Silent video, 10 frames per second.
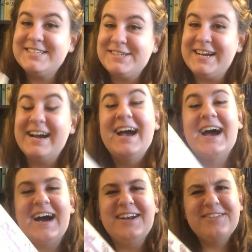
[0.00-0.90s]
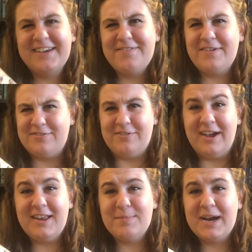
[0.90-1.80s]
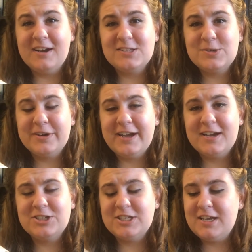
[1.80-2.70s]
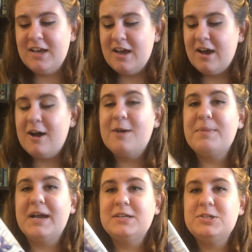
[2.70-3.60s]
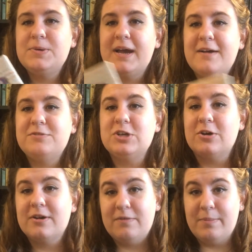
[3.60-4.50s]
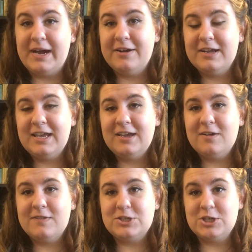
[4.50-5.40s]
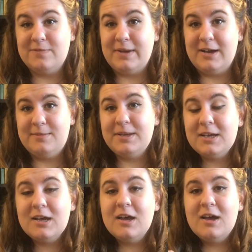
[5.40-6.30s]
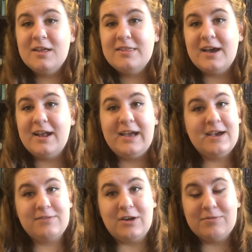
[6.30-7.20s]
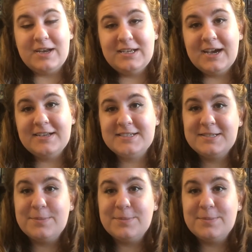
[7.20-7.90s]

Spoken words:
So yeah, I don't think I've ever read a pirate story actually. I do have Daughter of the Pirate King on the shelf behind me. that I have not read yet,